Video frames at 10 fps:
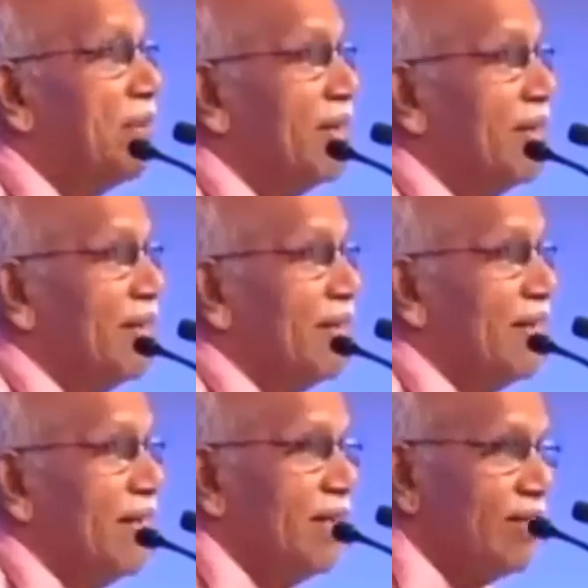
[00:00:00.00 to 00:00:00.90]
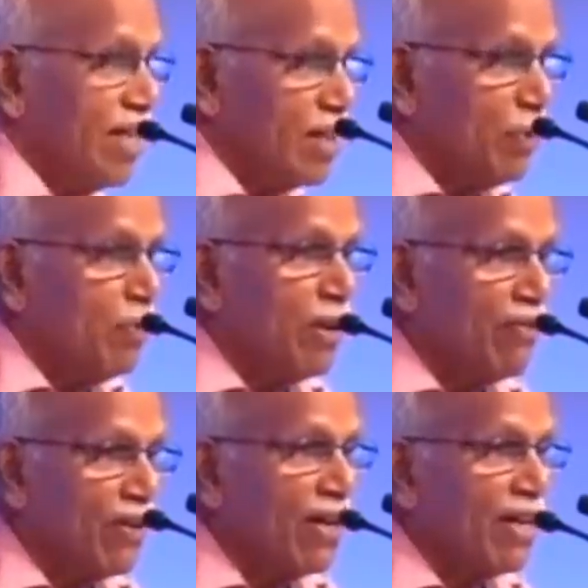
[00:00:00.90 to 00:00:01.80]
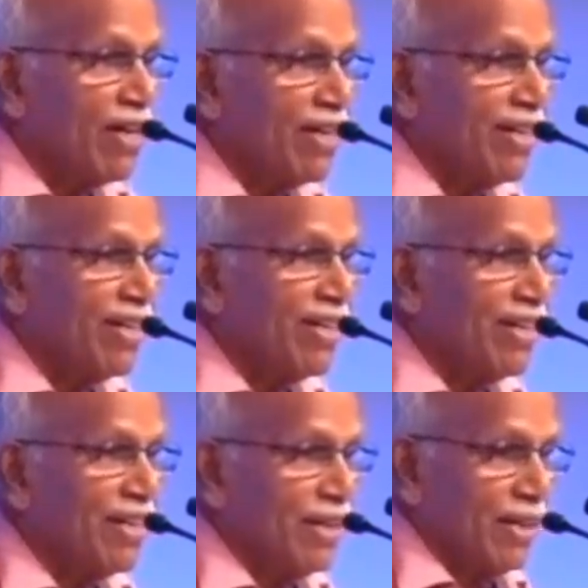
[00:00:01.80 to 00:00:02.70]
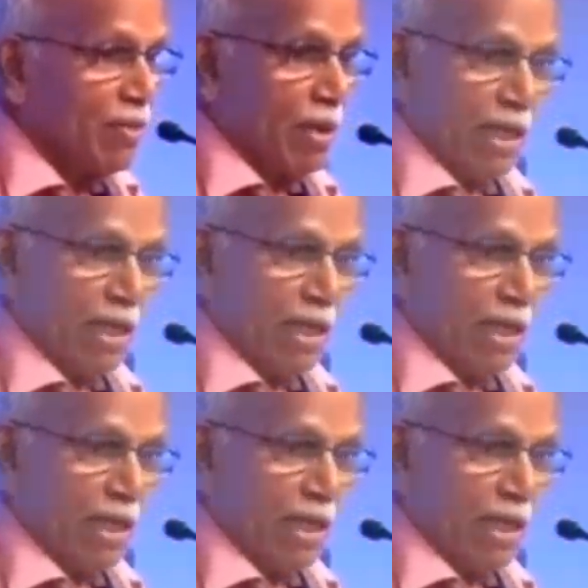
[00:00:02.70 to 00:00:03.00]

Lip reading: He treats people differently. The manager is,